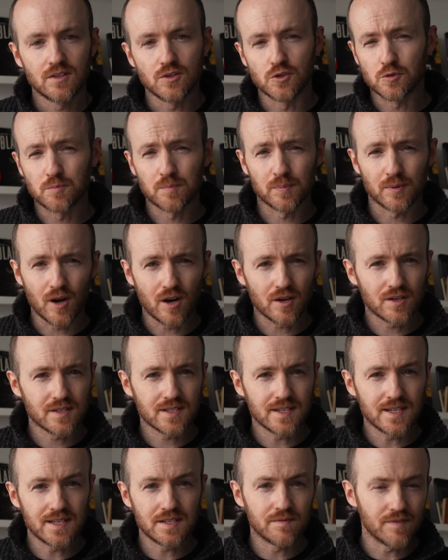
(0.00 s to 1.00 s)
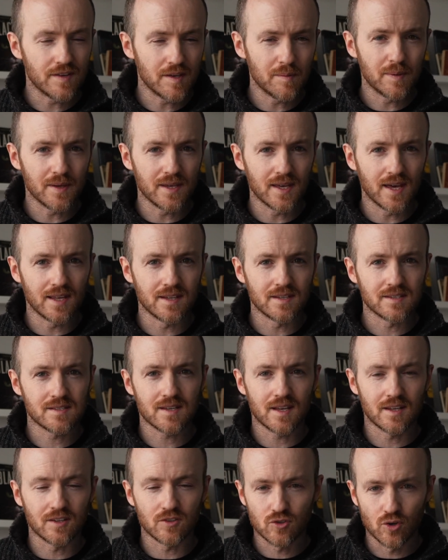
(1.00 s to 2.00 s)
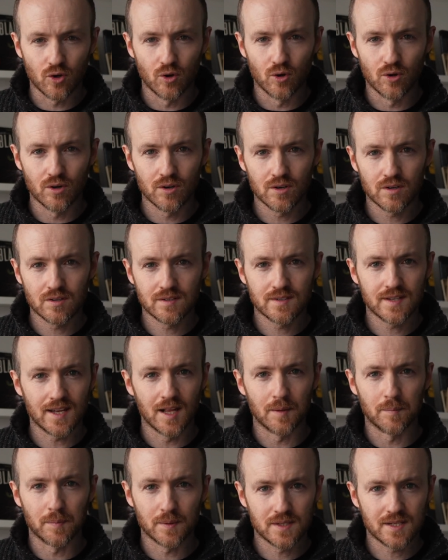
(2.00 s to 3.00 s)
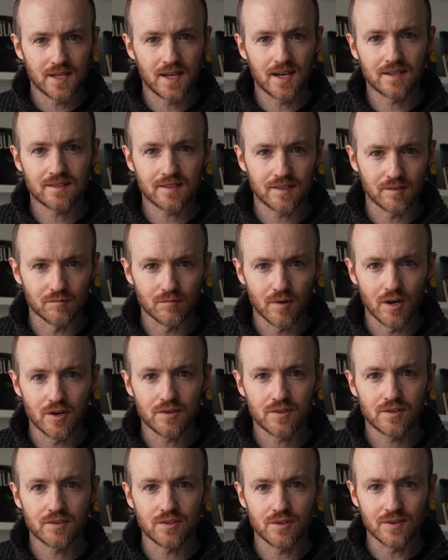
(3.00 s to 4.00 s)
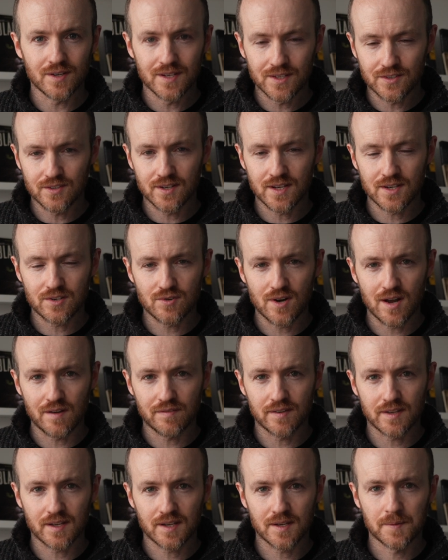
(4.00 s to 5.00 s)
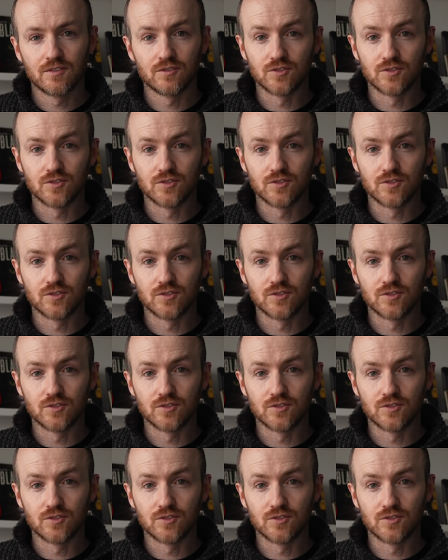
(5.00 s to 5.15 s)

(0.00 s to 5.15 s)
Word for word: Use proxies, VPNs, and Tor to help protect and route your internet traffic.